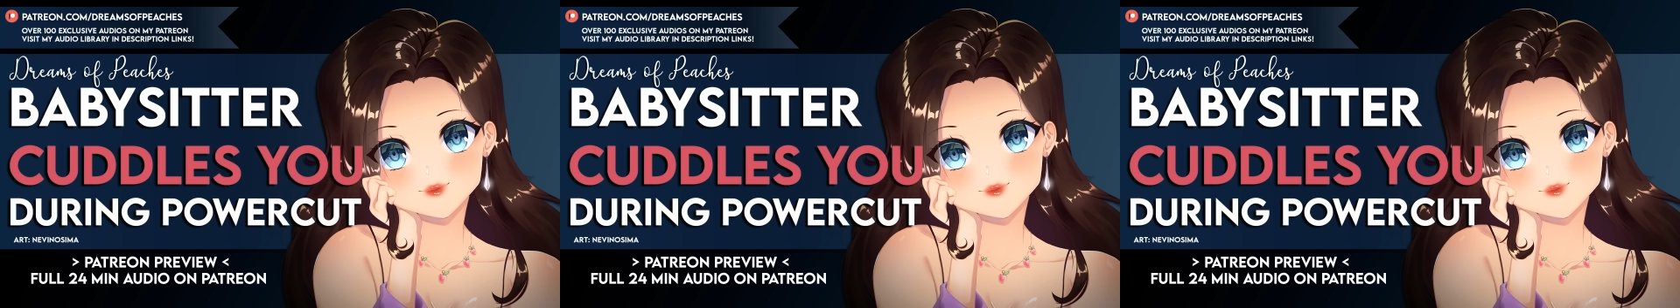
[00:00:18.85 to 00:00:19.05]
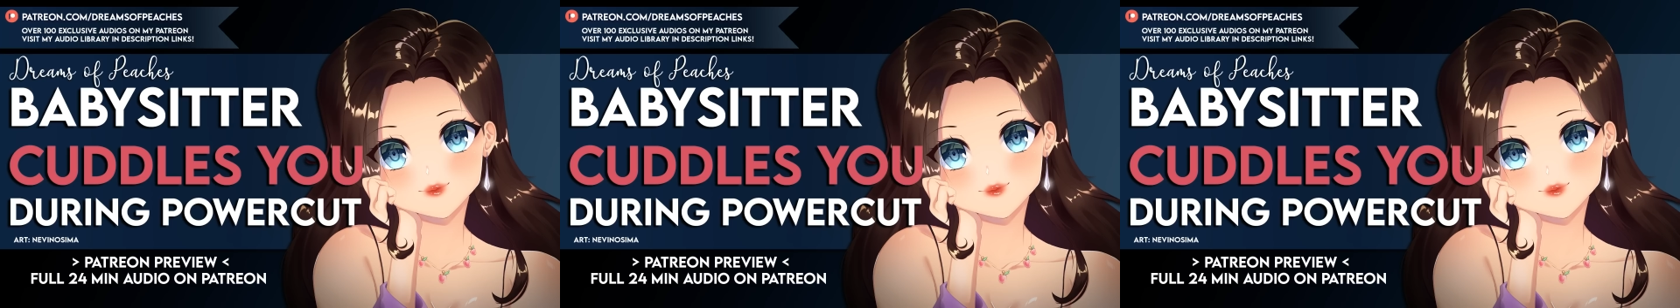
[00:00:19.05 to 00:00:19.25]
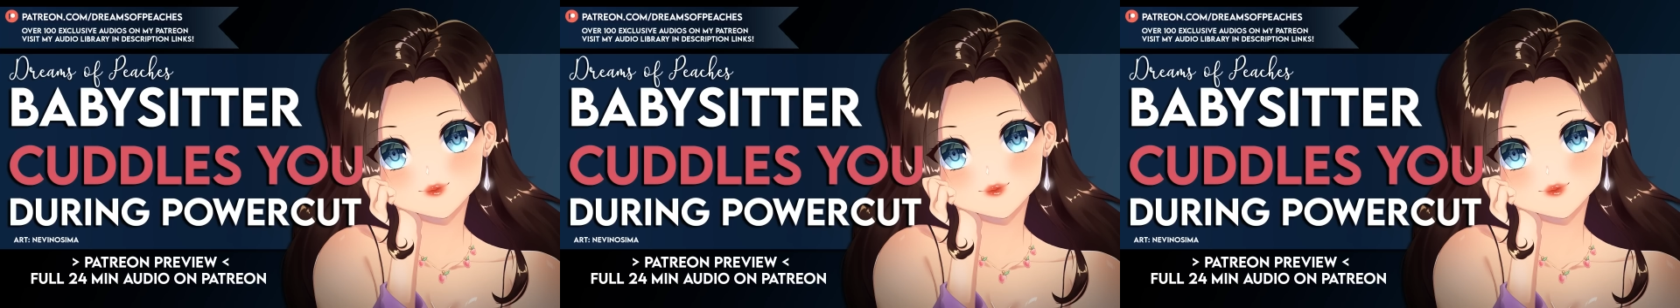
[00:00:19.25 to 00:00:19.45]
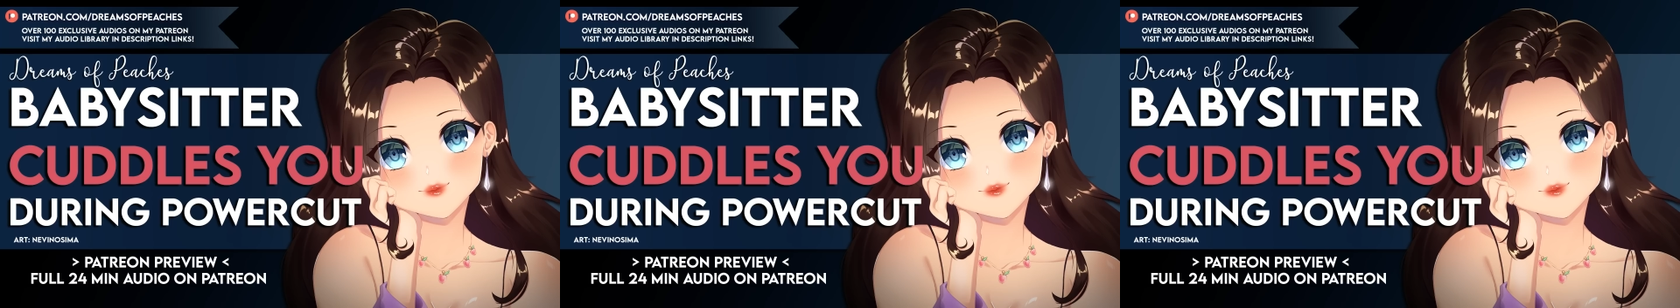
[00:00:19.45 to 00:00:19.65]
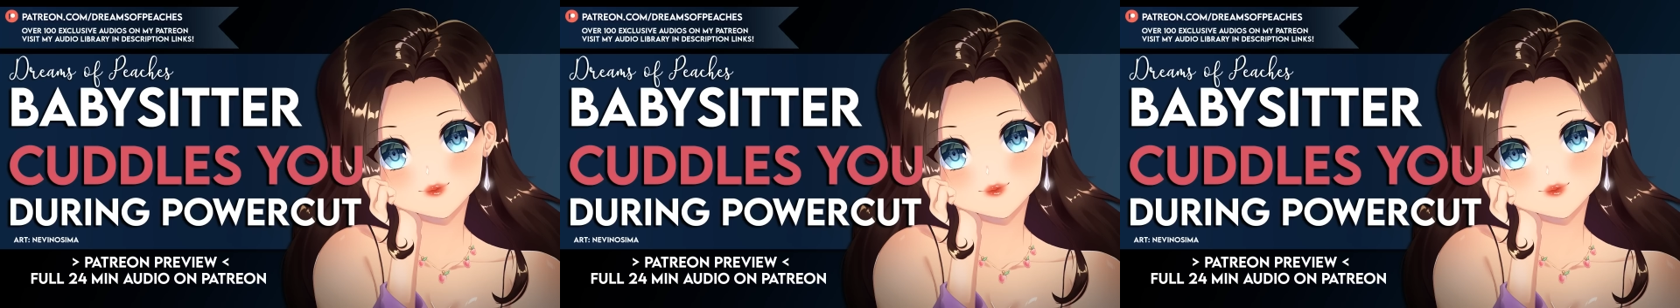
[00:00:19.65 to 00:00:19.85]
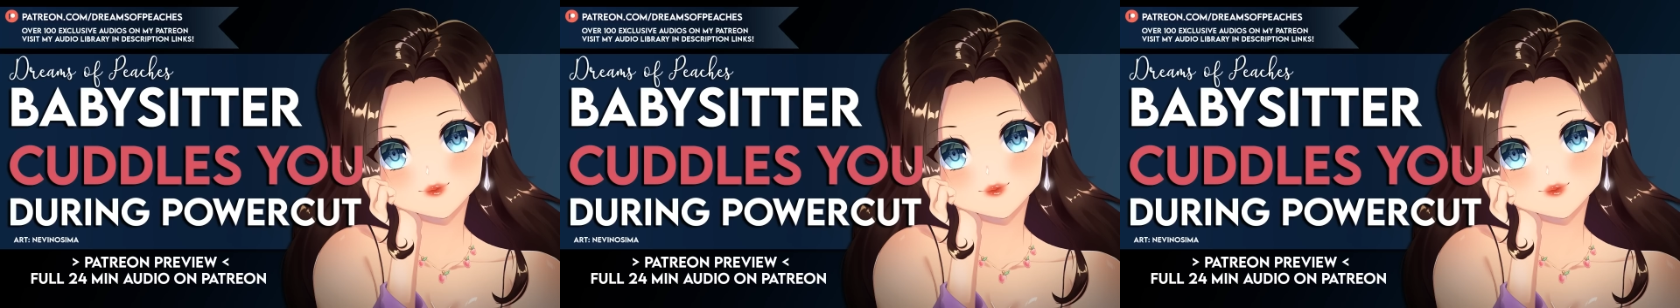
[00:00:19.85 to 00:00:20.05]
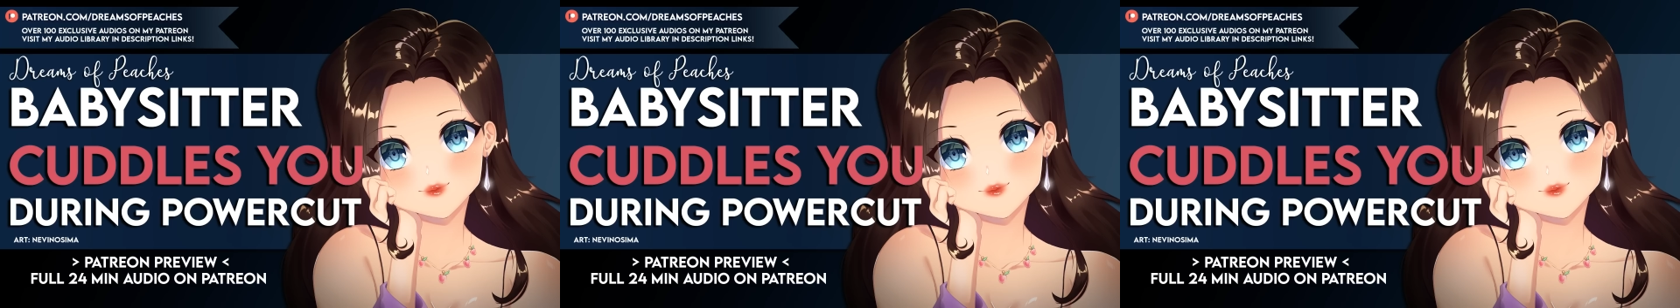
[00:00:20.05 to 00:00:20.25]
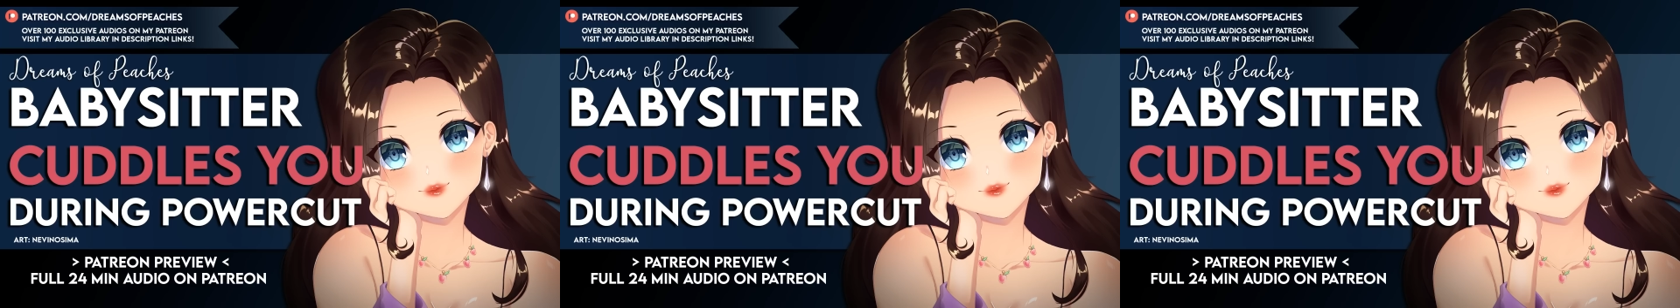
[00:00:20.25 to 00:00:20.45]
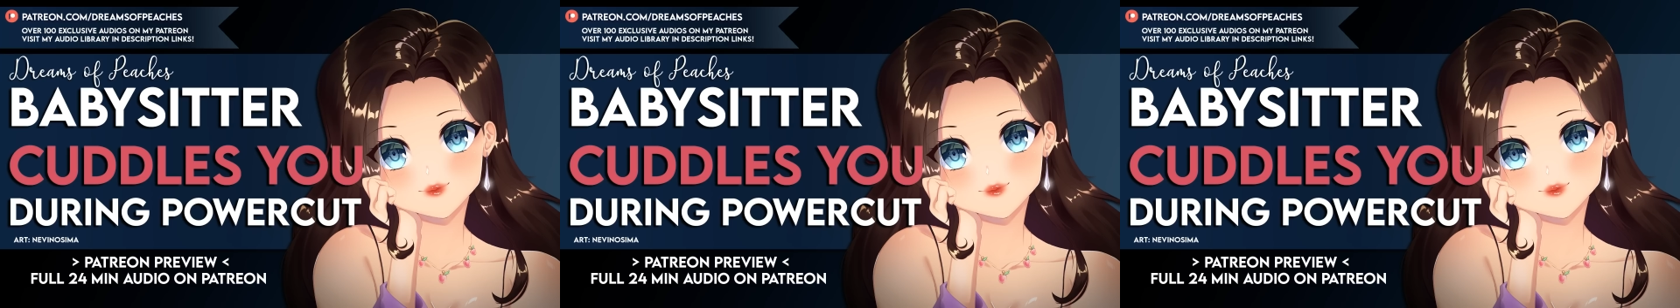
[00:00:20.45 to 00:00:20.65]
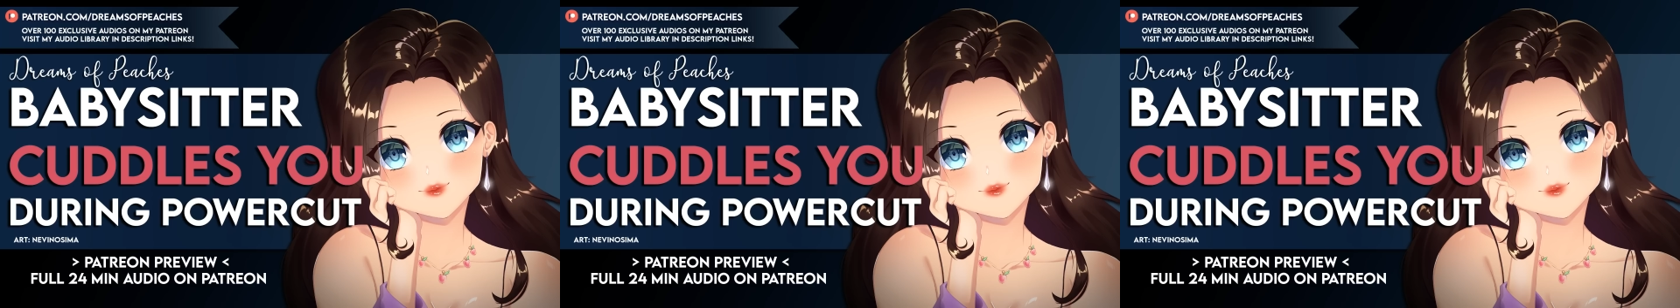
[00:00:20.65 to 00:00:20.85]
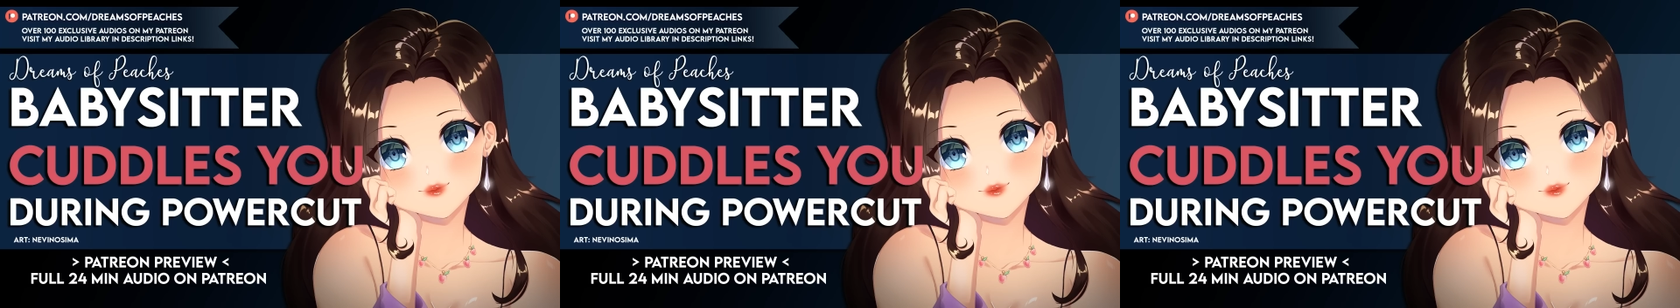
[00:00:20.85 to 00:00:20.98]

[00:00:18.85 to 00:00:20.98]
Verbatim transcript: protective feral mode right now.